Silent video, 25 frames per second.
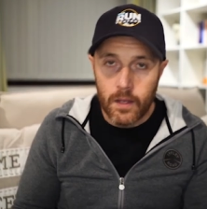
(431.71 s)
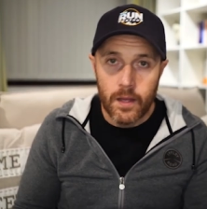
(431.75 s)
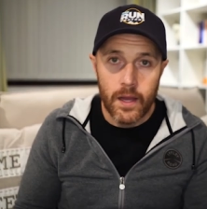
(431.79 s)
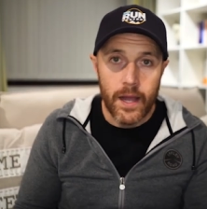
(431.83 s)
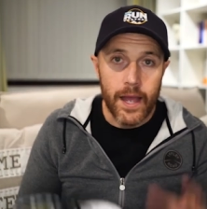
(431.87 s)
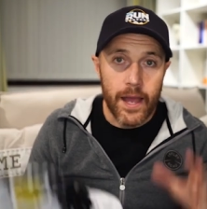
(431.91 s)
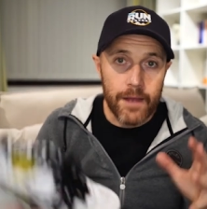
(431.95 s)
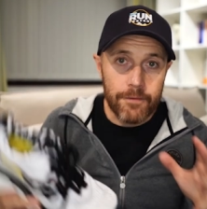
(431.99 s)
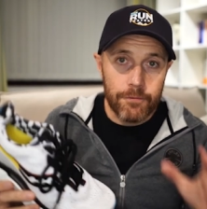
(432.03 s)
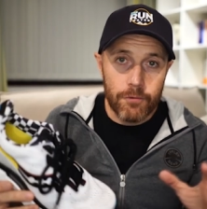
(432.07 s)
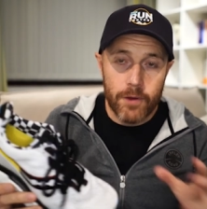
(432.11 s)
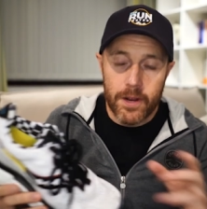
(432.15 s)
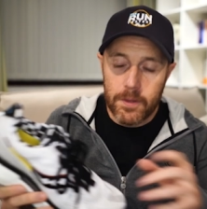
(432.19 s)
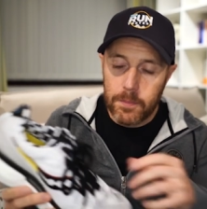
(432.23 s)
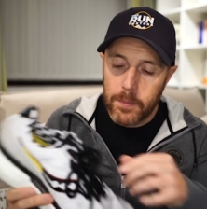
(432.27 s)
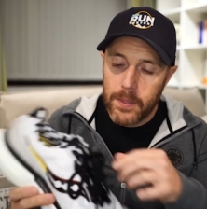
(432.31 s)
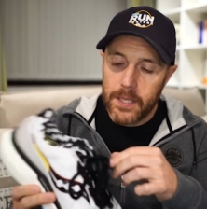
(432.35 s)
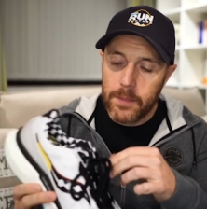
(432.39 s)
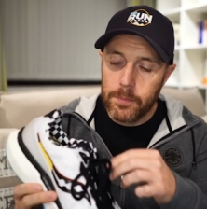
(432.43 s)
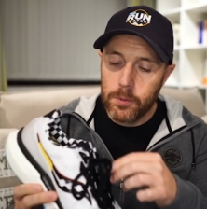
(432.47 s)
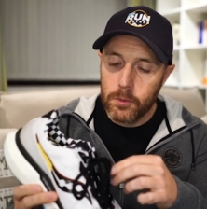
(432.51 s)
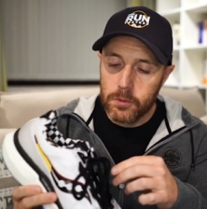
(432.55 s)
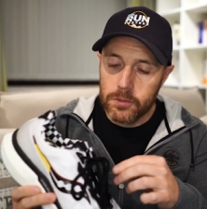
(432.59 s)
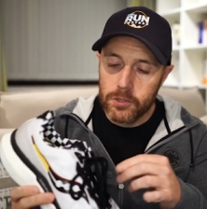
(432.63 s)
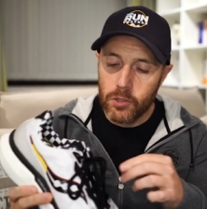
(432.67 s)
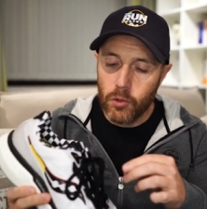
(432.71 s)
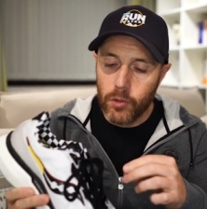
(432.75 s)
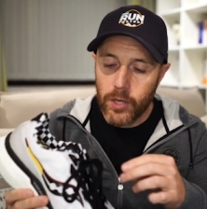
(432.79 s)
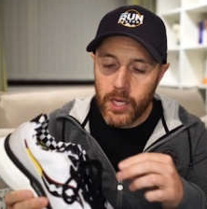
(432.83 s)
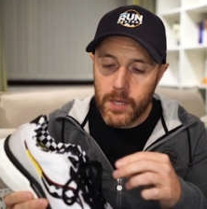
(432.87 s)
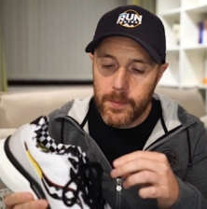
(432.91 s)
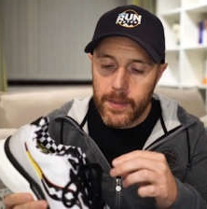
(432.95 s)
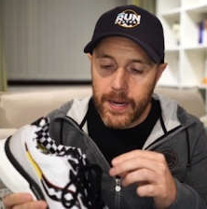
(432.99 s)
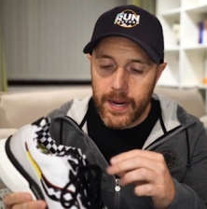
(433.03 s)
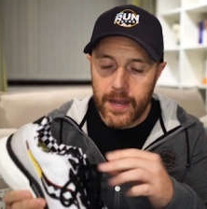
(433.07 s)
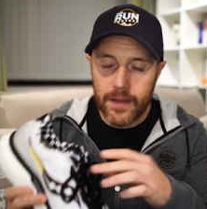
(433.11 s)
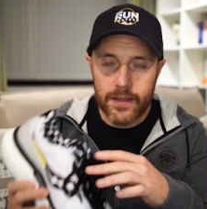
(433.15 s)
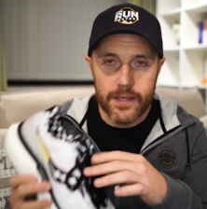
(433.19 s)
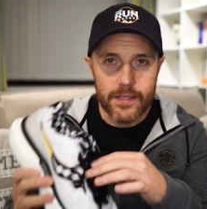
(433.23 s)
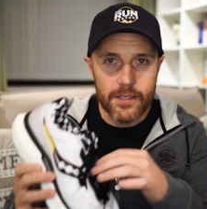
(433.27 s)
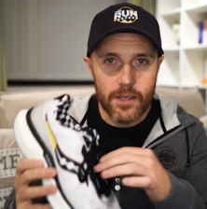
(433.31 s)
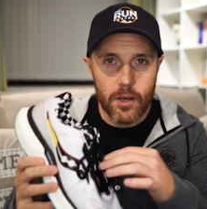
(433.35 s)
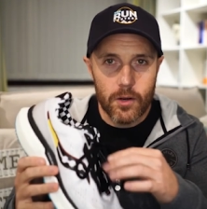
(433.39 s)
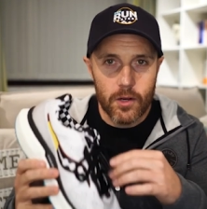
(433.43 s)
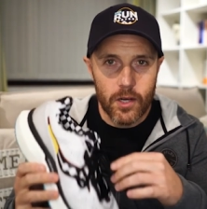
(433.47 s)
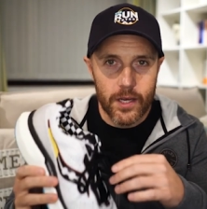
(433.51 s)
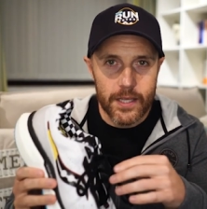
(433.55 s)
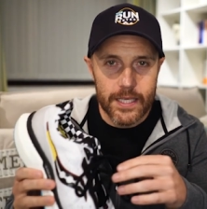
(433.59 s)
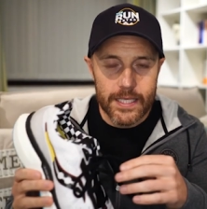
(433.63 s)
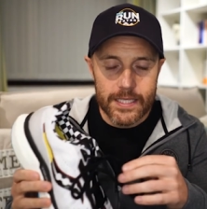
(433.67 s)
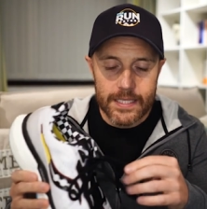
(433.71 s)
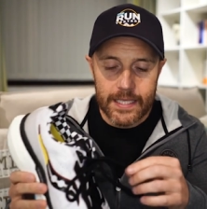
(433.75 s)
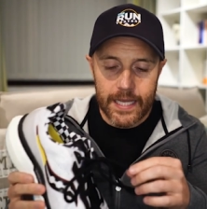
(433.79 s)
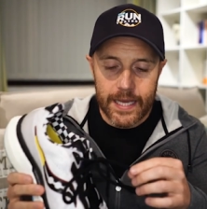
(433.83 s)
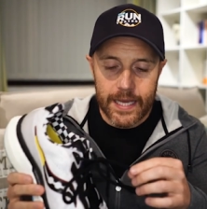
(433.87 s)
I have read people talking about how they don't like these